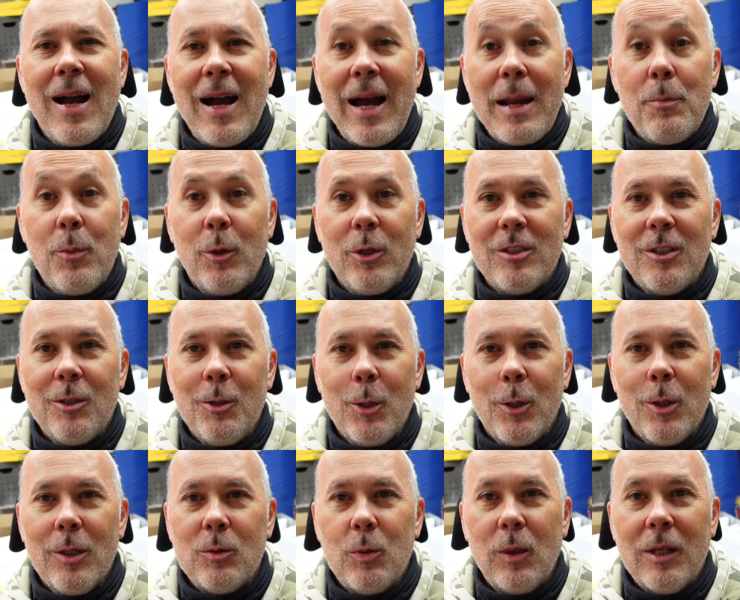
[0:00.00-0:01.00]
Hi boys and
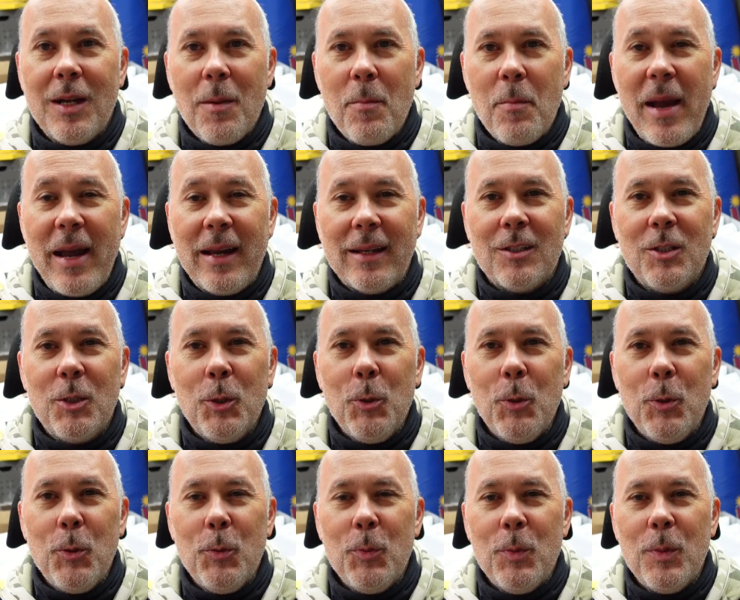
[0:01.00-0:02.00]
girls, welcome back to
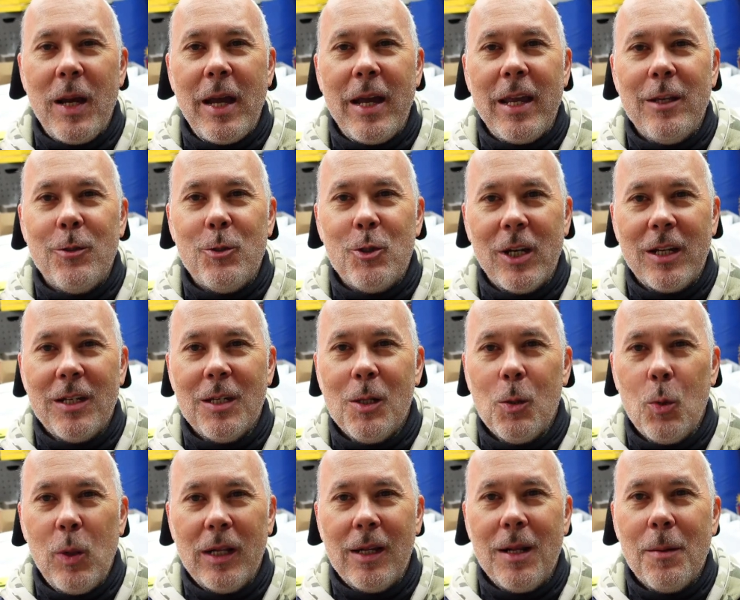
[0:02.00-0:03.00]
my
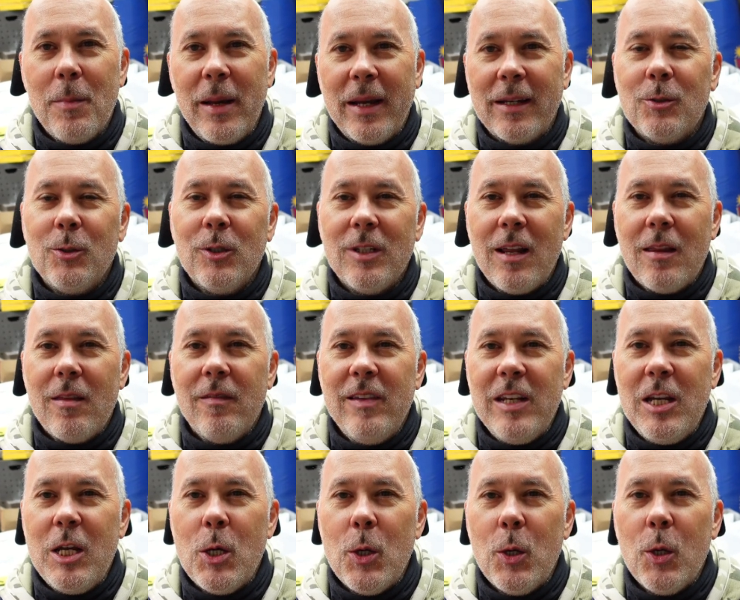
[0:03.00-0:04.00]
channel, welcome back to another
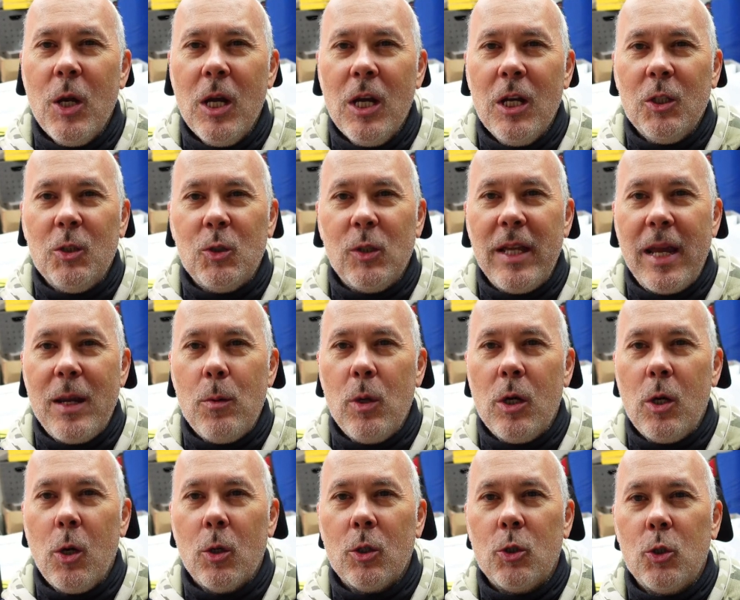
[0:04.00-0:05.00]
video. Today we're
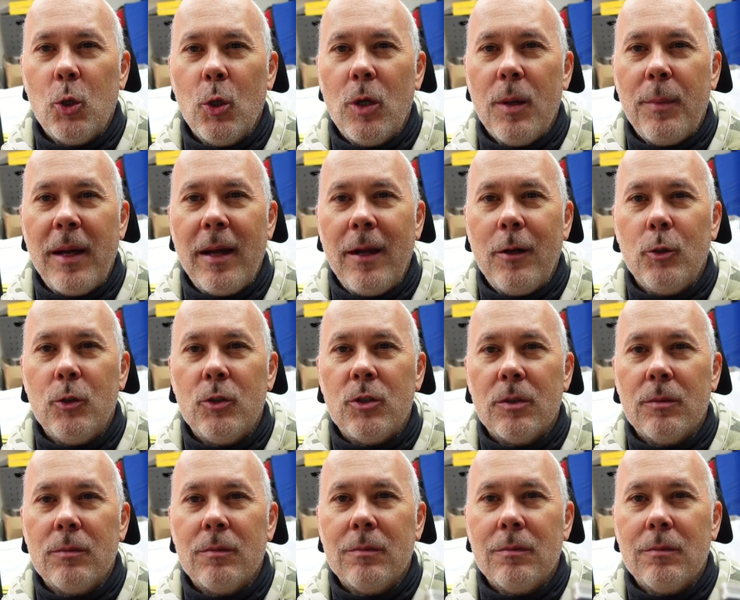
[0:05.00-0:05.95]
going to talk about,